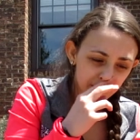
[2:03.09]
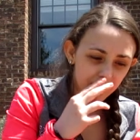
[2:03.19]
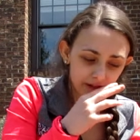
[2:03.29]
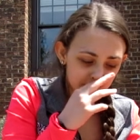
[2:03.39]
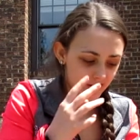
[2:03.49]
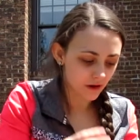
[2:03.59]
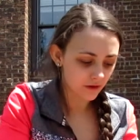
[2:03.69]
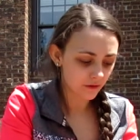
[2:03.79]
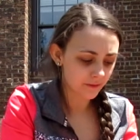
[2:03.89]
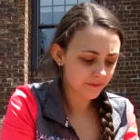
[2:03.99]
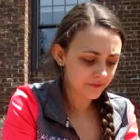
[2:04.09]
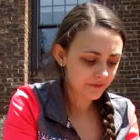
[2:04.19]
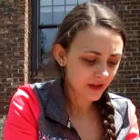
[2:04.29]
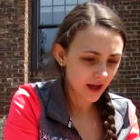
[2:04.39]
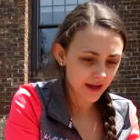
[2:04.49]
So
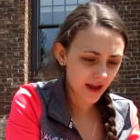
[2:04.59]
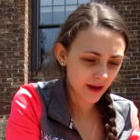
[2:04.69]
I